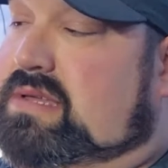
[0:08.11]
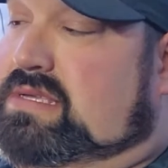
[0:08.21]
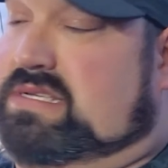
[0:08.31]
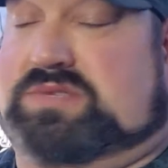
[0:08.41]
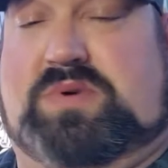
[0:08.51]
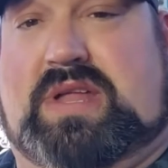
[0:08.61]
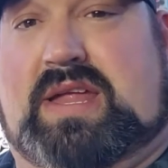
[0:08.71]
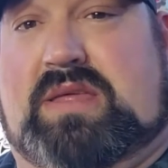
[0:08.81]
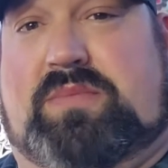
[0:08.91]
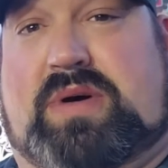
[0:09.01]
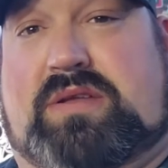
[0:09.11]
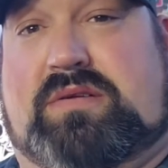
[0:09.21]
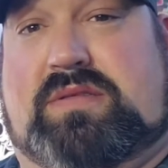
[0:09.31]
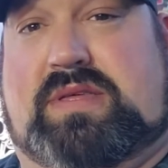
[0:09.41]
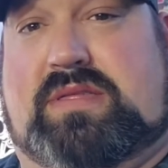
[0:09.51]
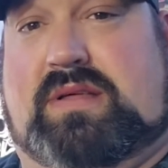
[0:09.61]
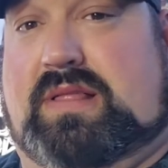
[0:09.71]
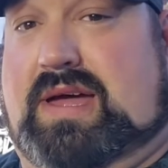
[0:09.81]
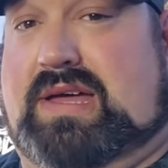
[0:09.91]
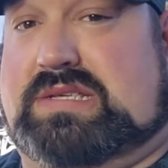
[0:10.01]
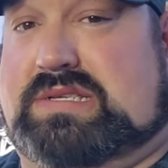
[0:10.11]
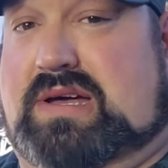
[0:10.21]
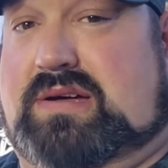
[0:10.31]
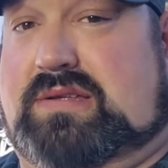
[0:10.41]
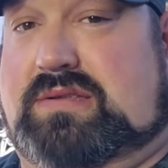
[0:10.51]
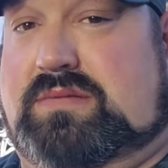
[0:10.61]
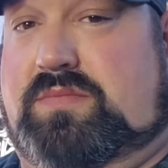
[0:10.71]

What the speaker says: Is this one any better than the last On